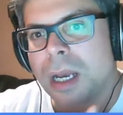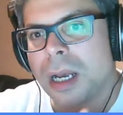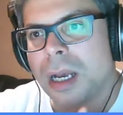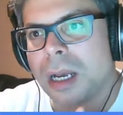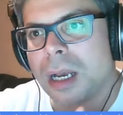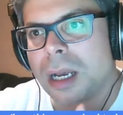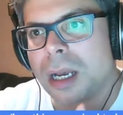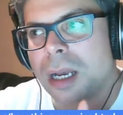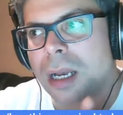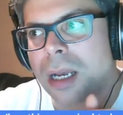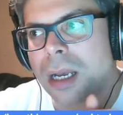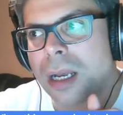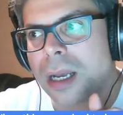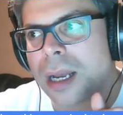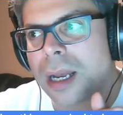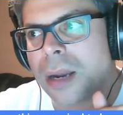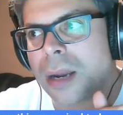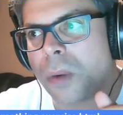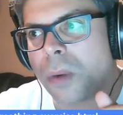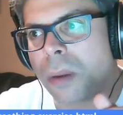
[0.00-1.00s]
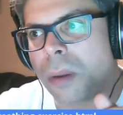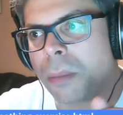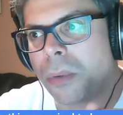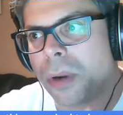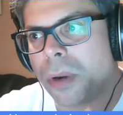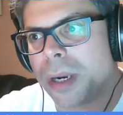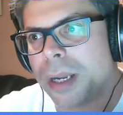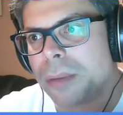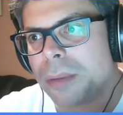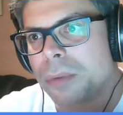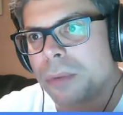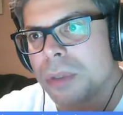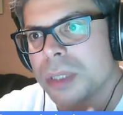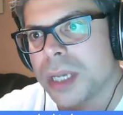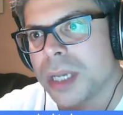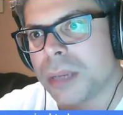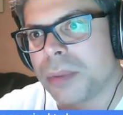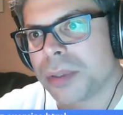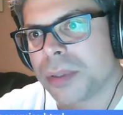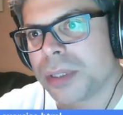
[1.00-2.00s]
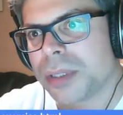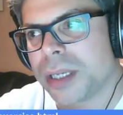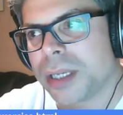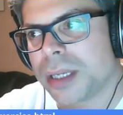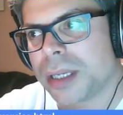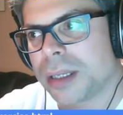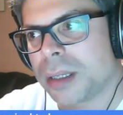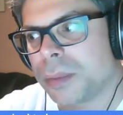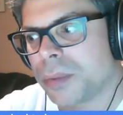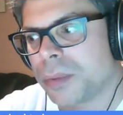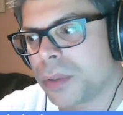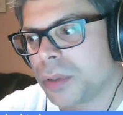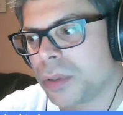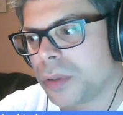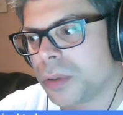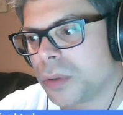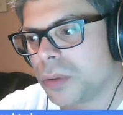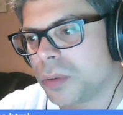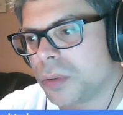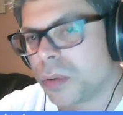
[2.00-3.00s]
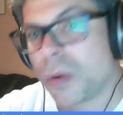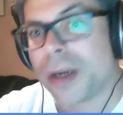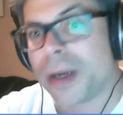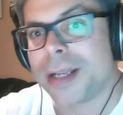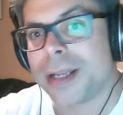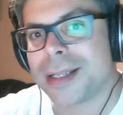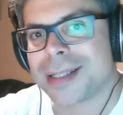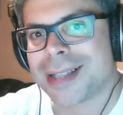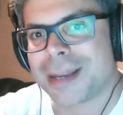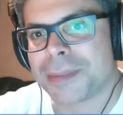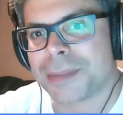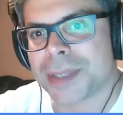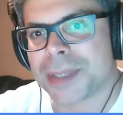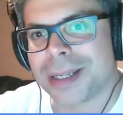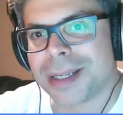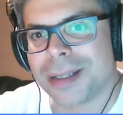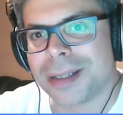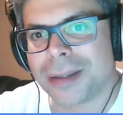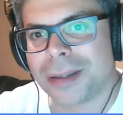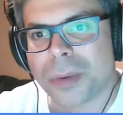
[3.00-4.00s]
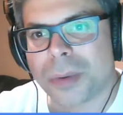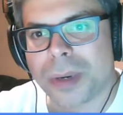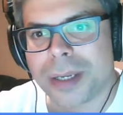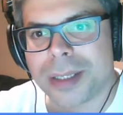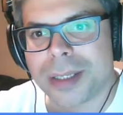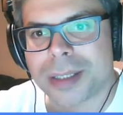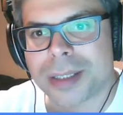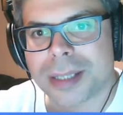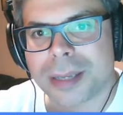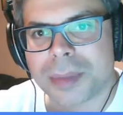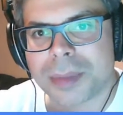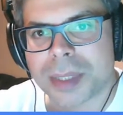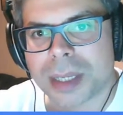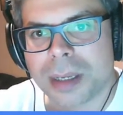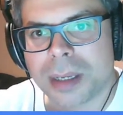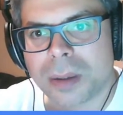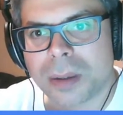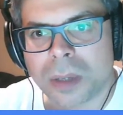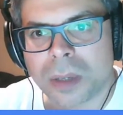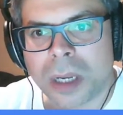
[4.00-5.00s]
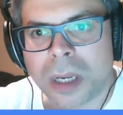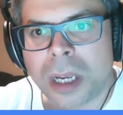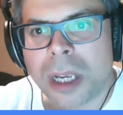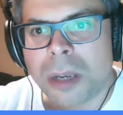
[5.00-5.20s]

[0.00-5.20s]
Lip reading: At one point, I was able to get up to 20 steps in, 20 steps out.